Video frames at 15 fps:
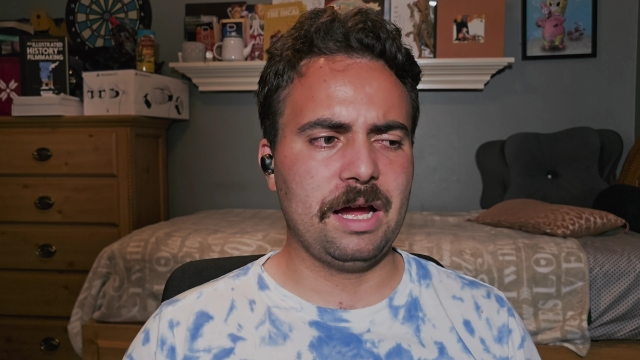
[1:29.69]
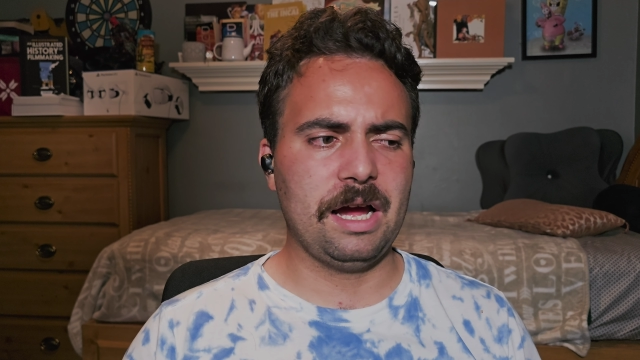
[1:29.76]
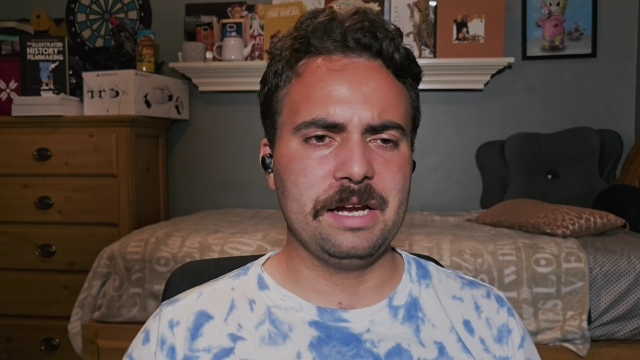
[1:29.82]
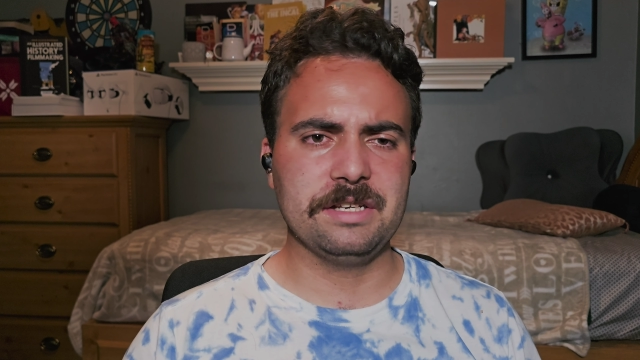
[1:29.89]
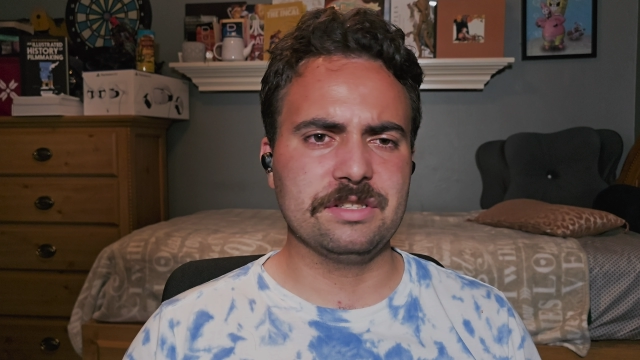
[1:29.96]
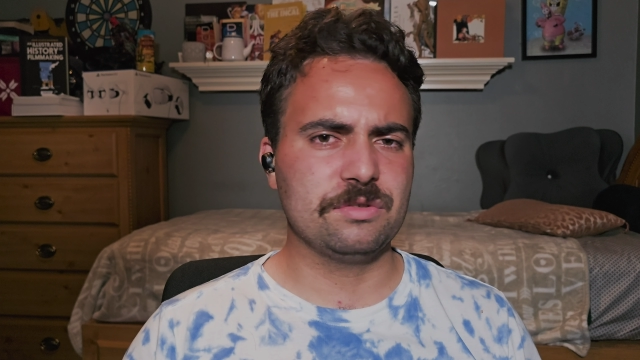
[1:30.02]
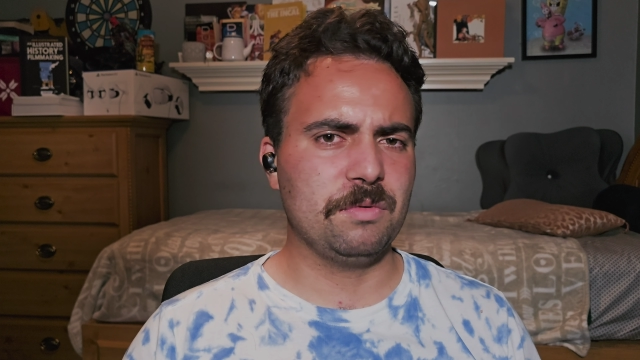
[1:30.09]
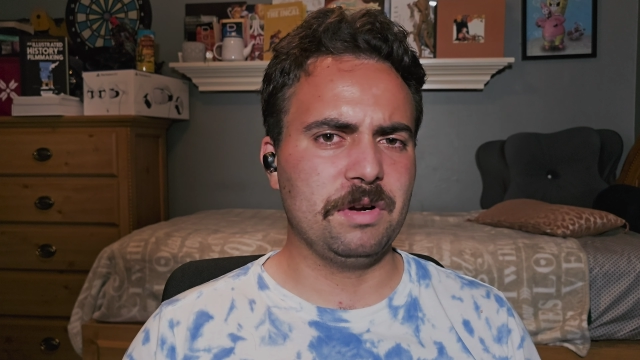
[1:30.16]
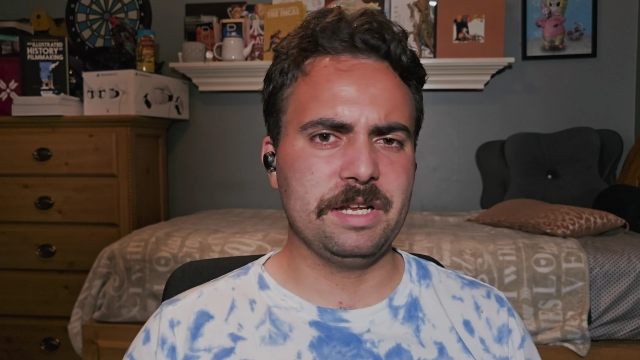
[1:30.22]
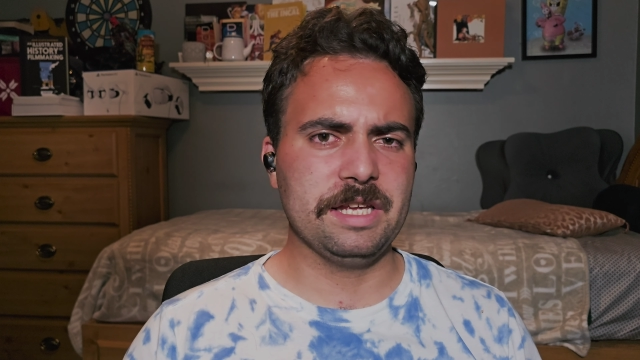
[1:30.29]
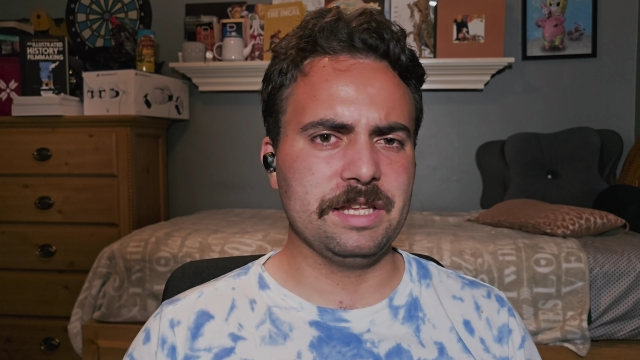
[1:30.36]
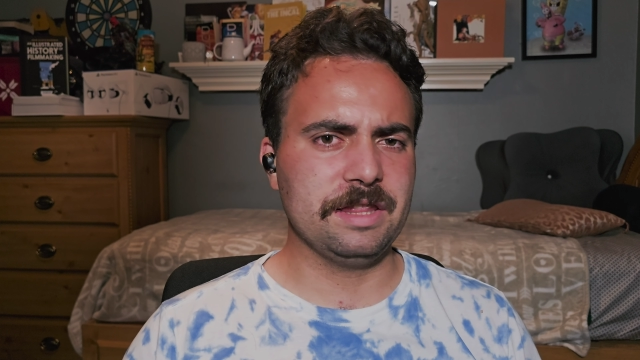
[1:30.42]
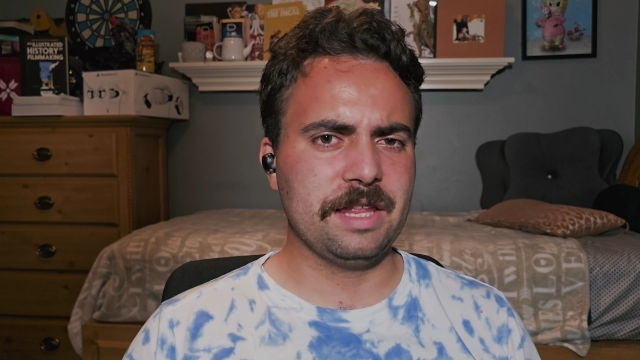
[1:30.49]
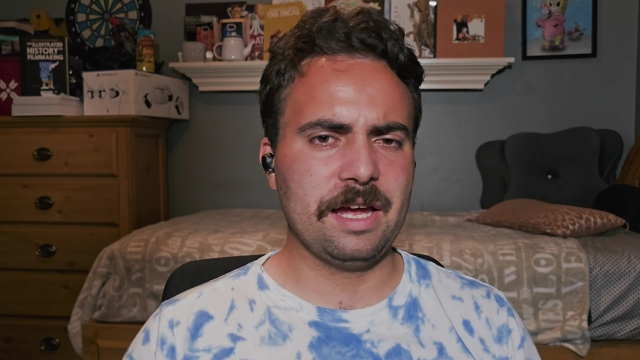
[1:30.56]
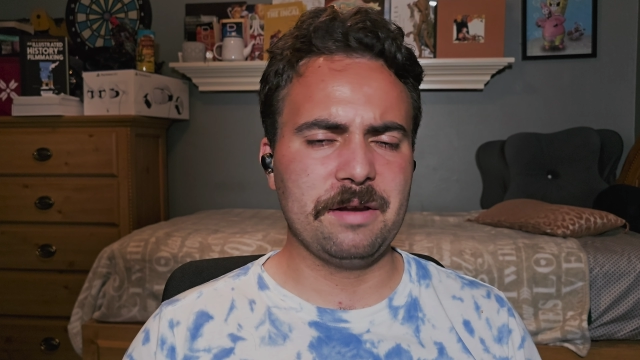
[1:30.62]
I just want to
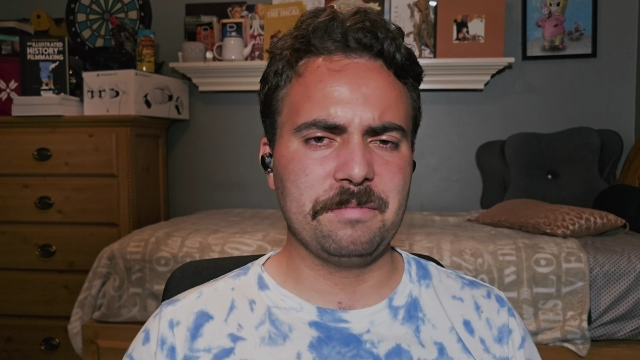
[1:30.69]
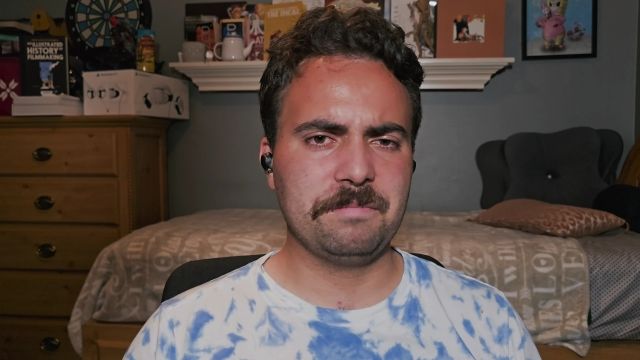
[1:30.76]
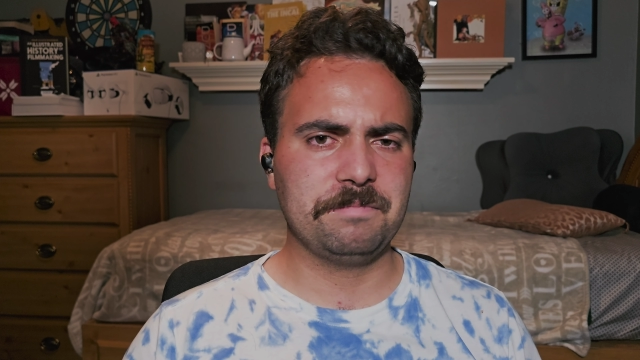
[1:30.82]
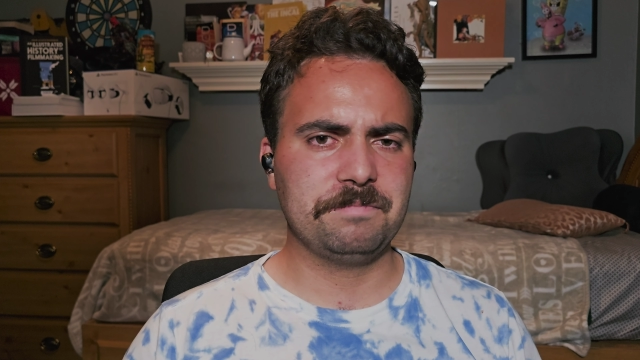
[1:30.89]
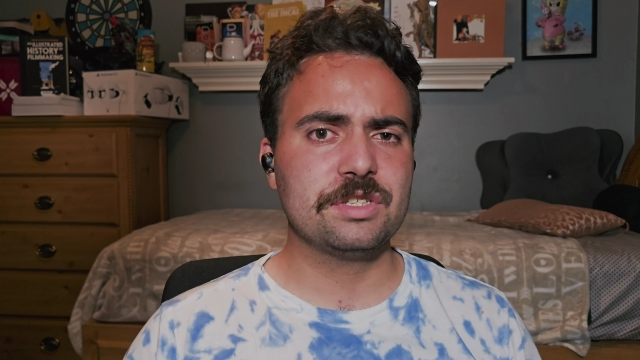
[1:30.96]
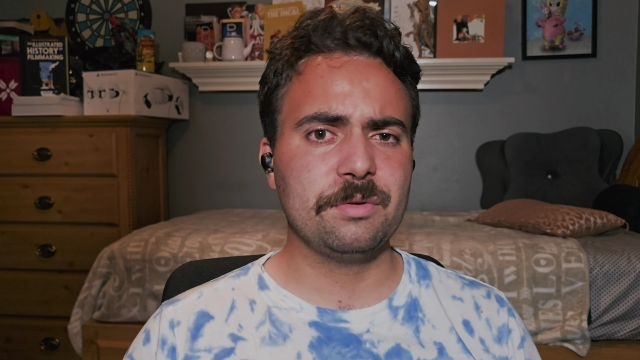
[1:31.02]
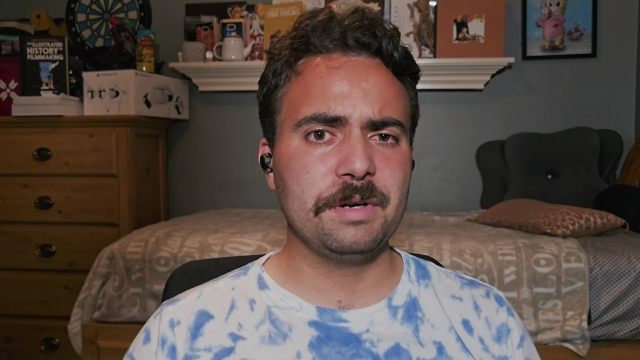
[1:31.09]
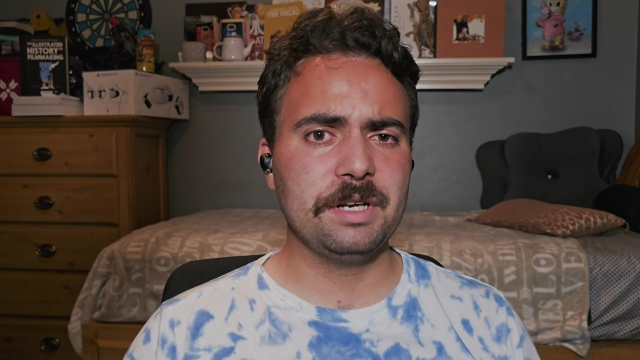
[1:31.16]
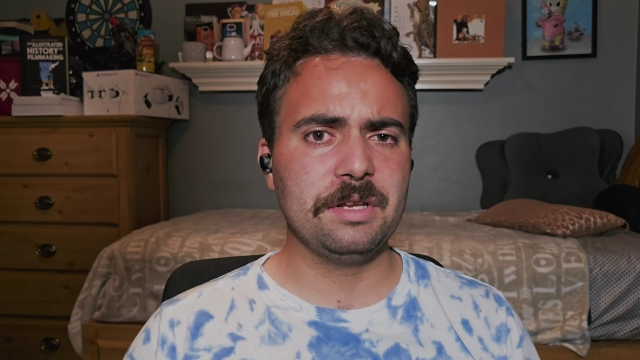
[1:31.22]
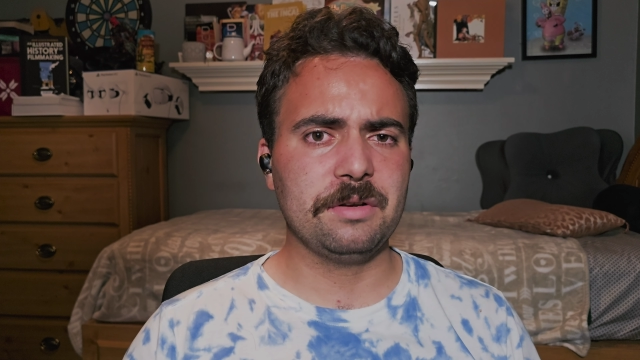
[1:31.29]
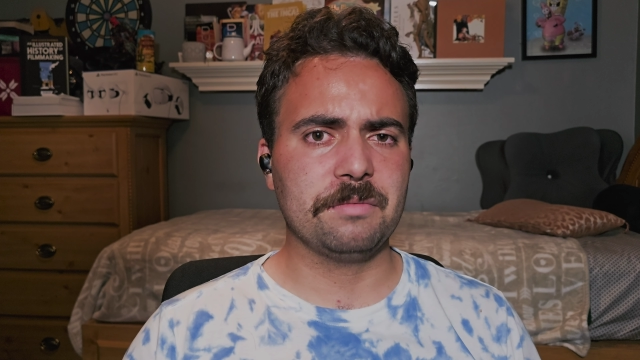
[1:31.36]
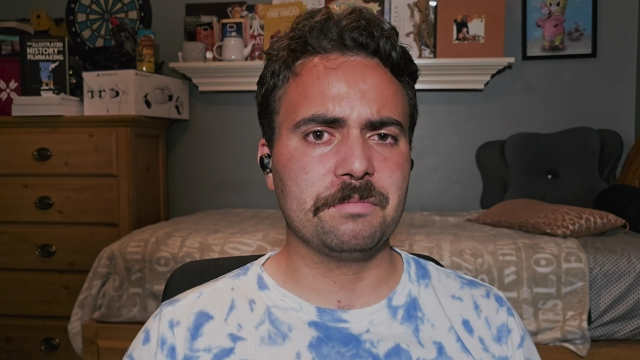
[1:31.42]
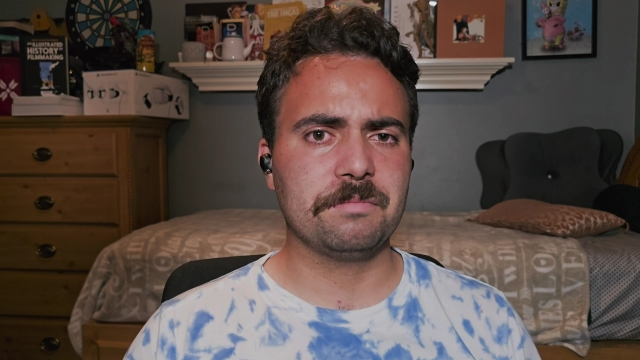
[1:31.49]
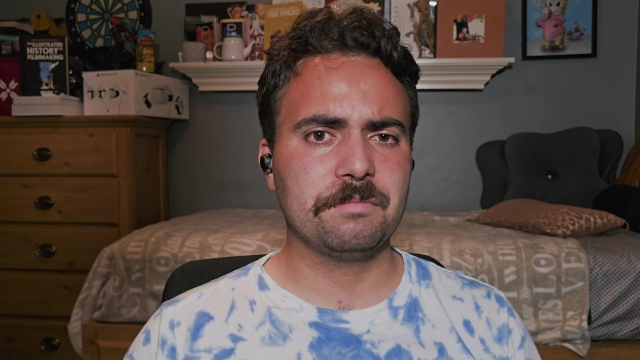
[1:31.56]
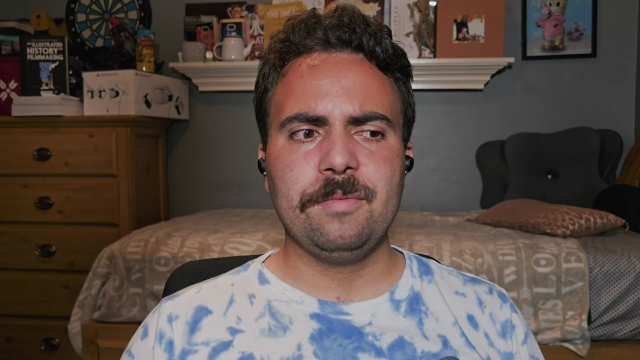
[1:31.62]
eat that. So I did.